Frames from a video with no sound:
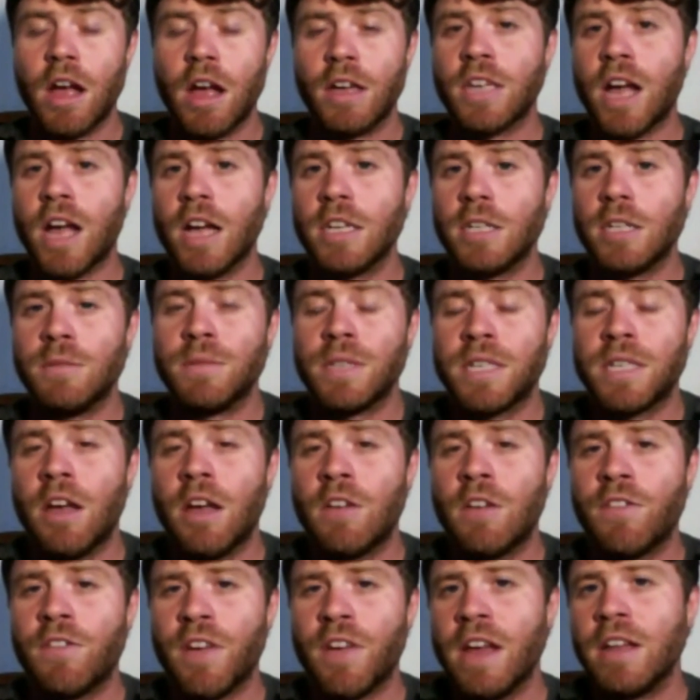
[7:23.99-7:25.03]
Assange
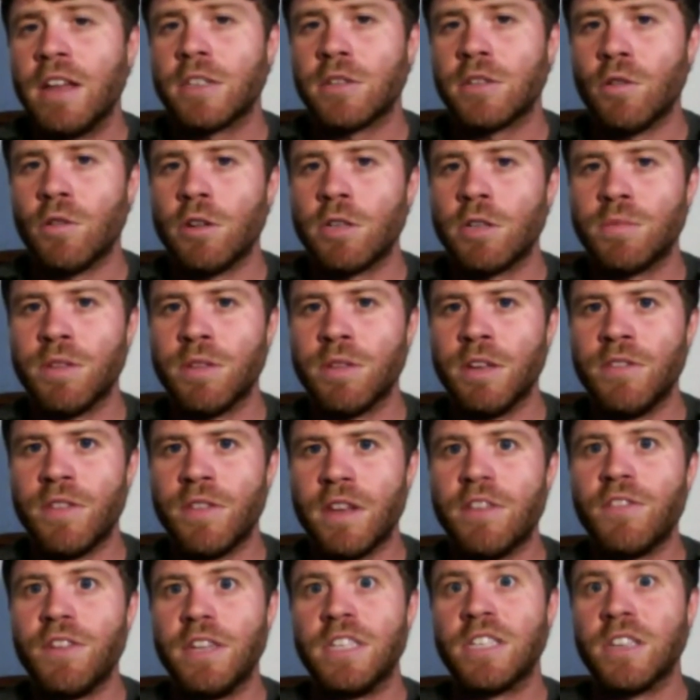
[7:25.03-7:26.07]
himself and his lawyers believe
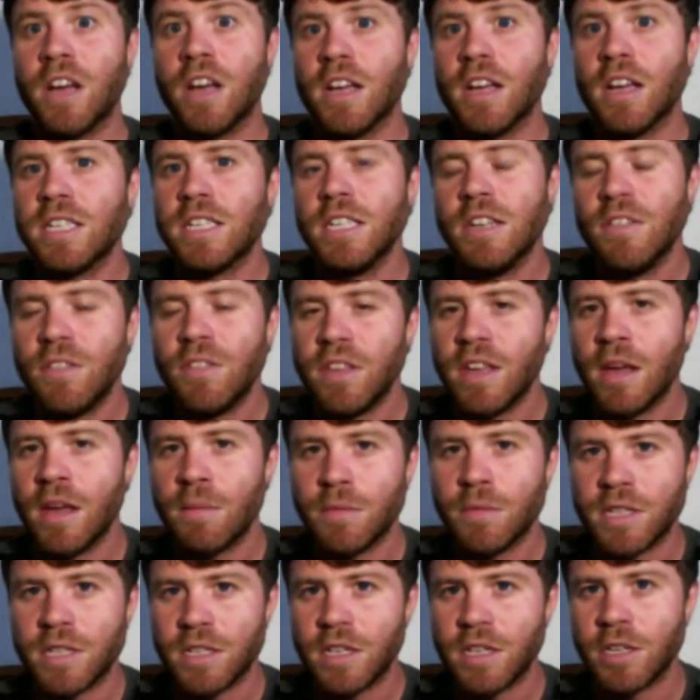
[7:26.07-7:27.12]
that if he does leave the
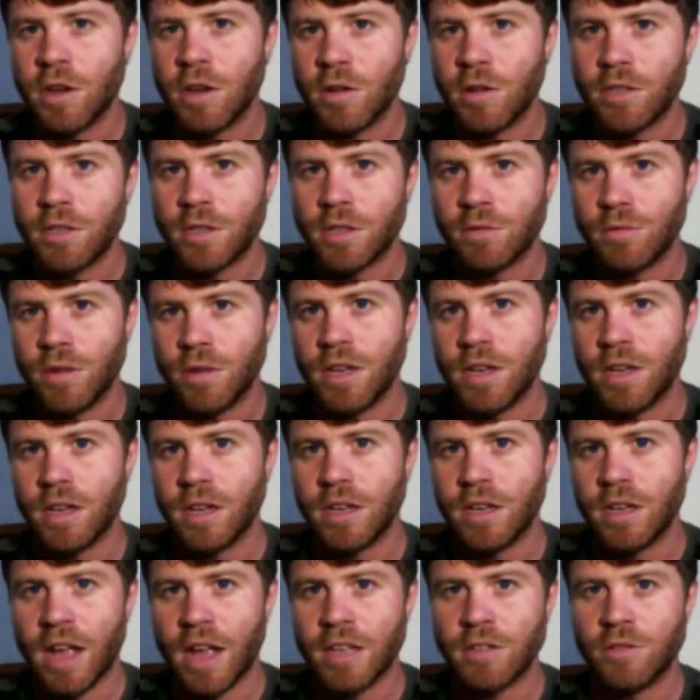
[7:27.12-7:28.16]
embassy to go to
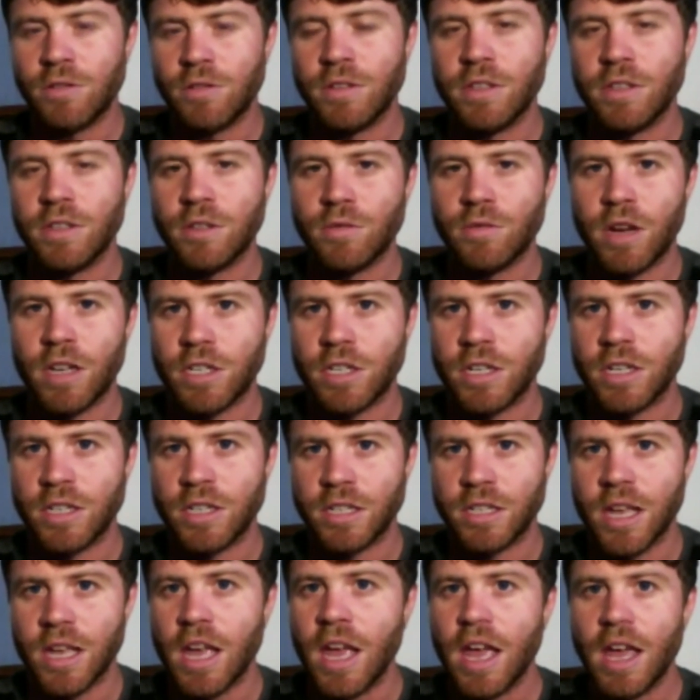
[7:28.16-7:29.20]
Sweden to answer these
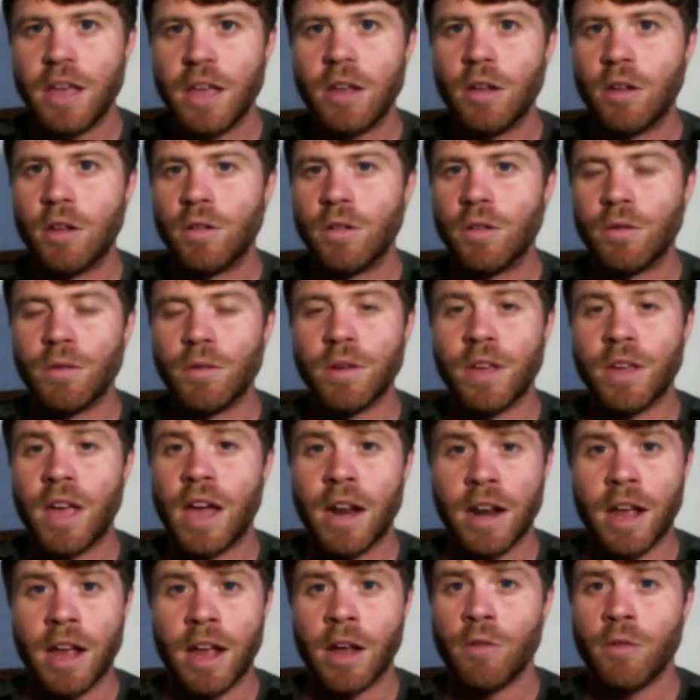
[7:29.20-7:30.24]
questions, he'll
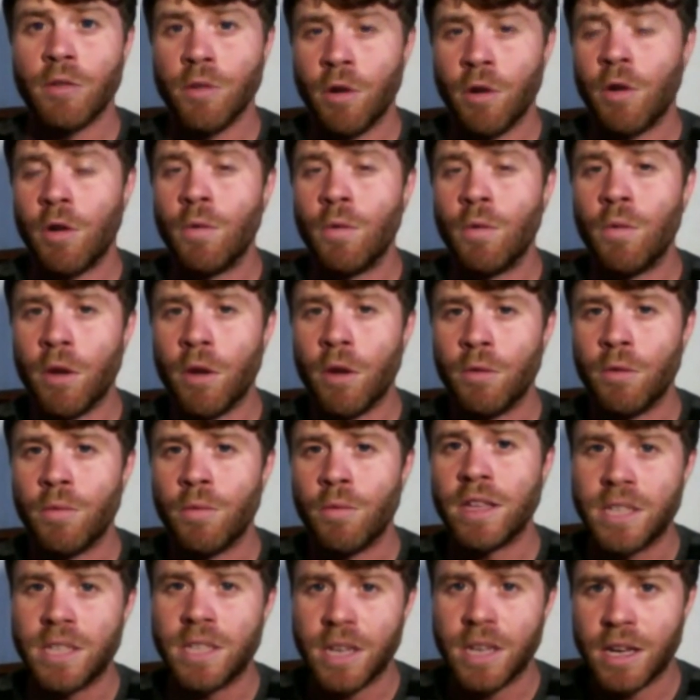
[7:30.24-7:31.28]
get, and I quote, a
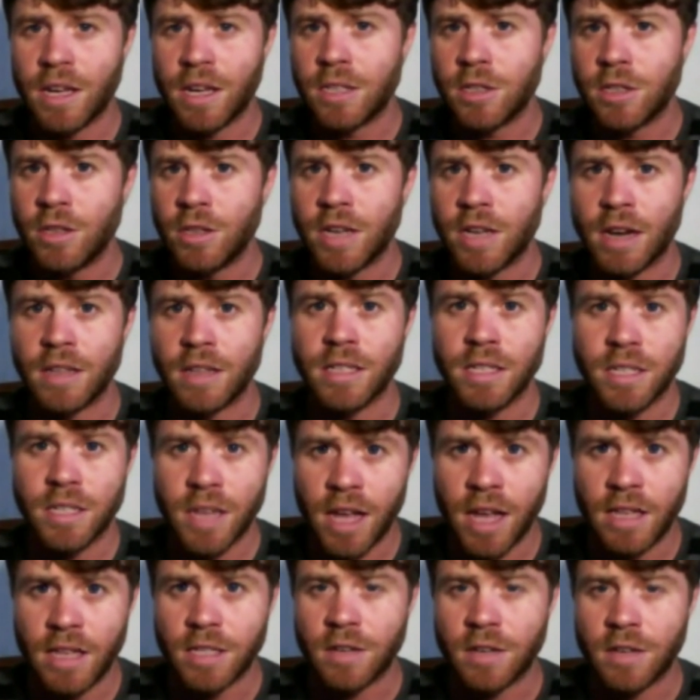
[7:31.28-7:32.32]
one-way ticket to the United
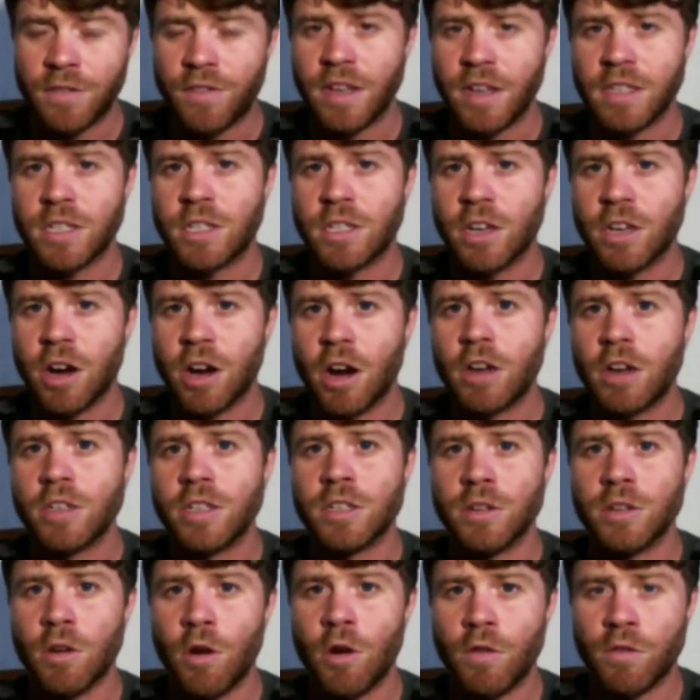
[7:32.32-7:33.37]
States to face
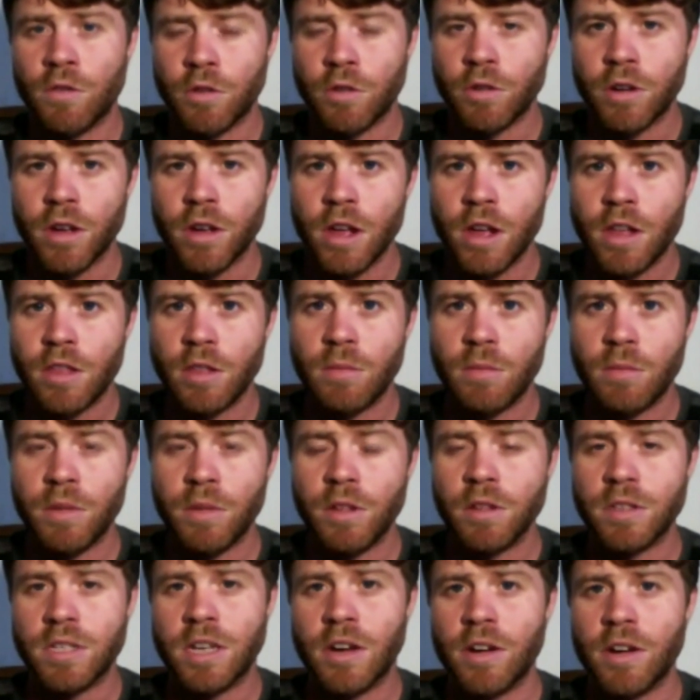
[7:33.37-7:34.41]
charges over the
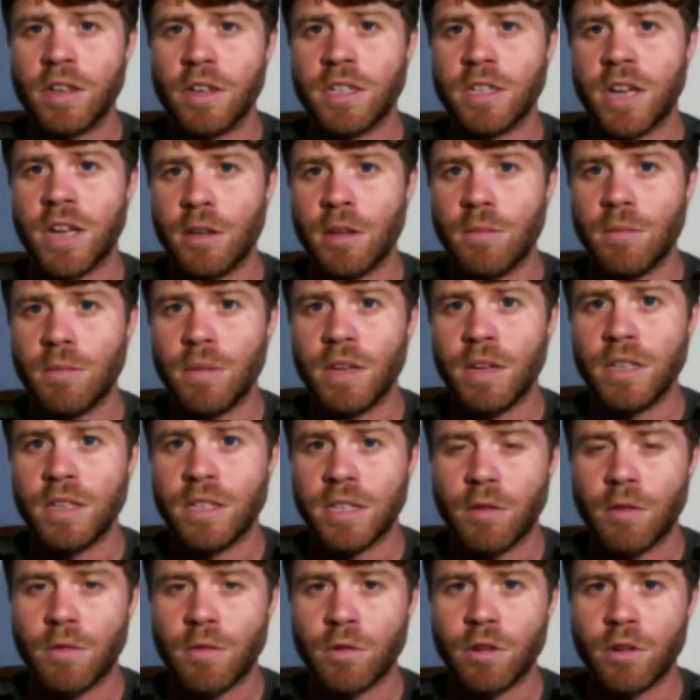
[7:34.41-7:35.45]
military documents
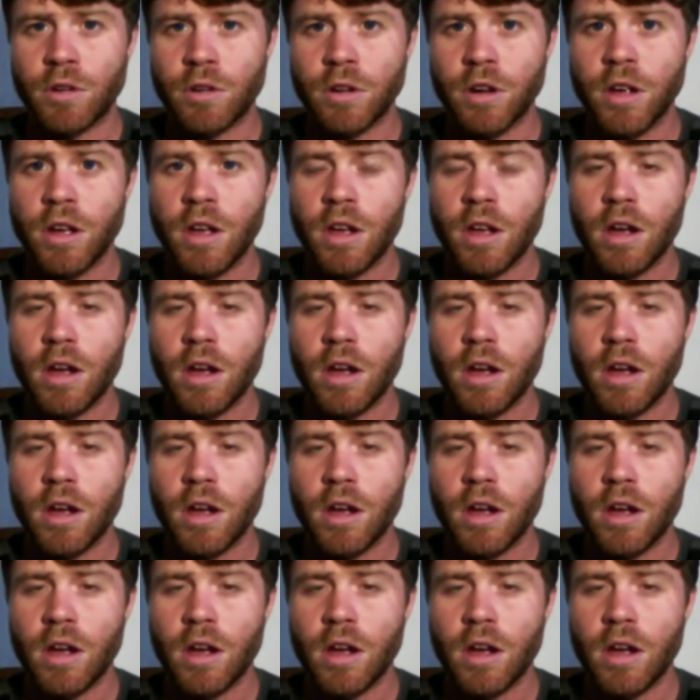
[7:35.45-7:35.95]
that were